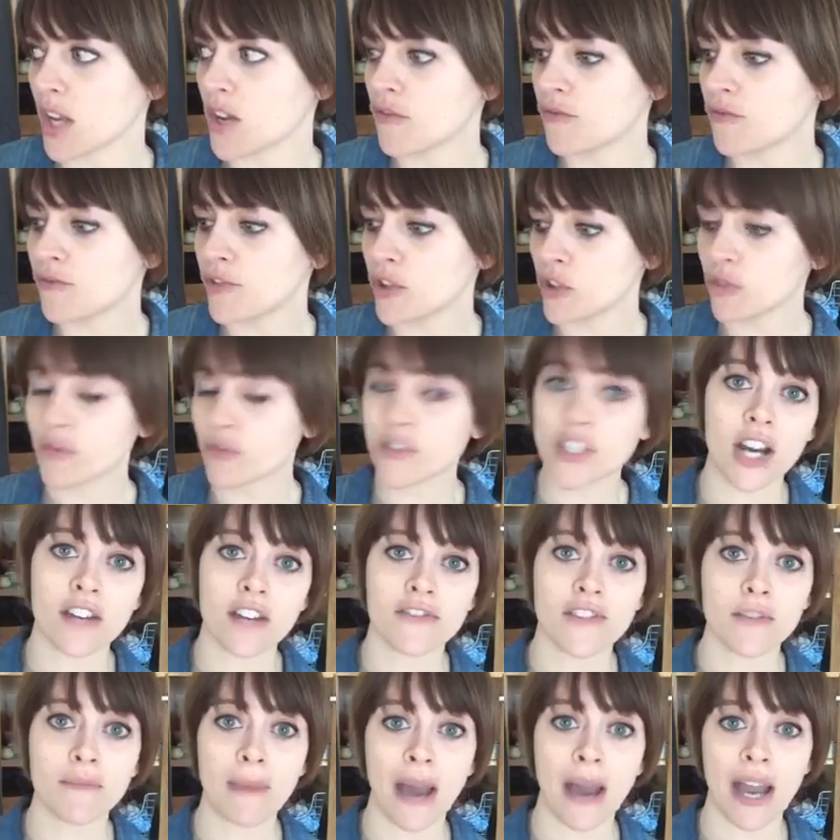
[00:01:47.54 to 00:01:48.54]
food
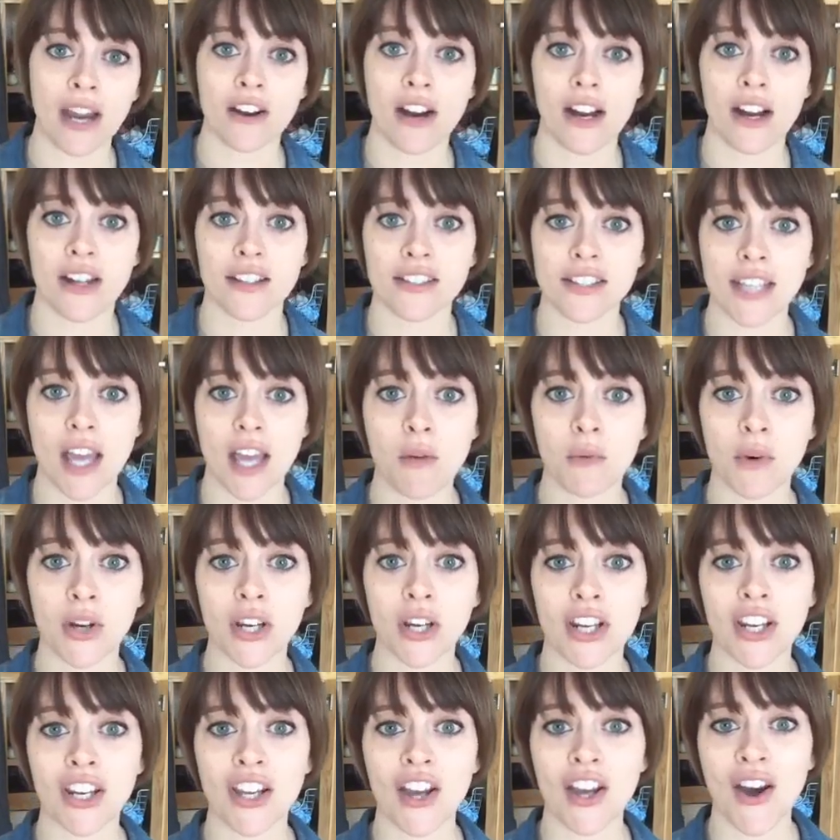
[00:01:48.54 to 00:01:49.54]
photography backgrounds, and we're
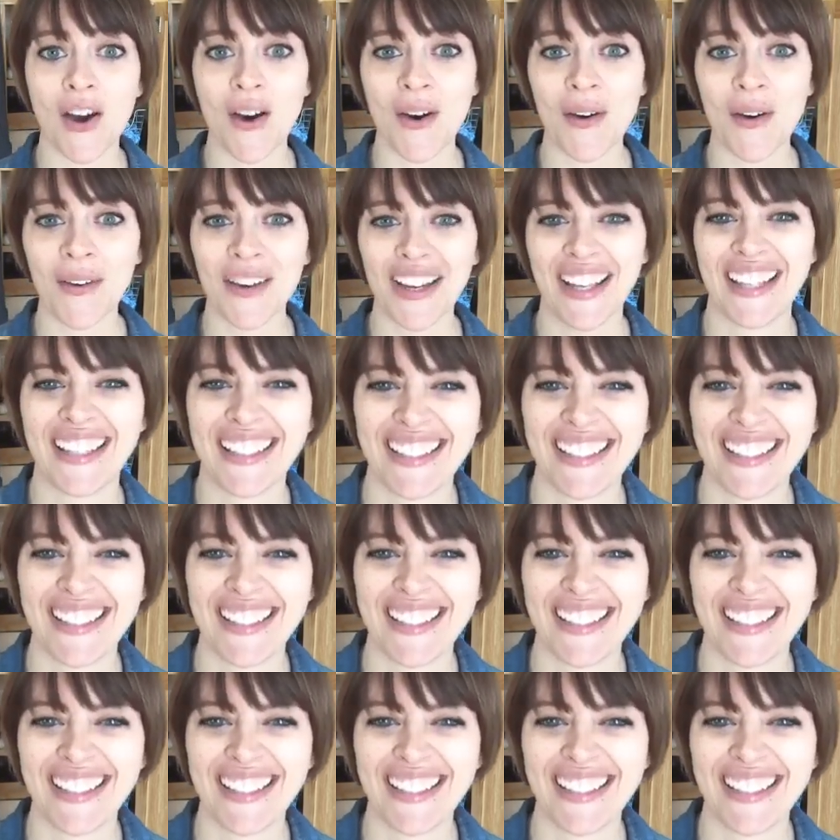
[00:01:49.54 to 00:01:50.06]
going to go,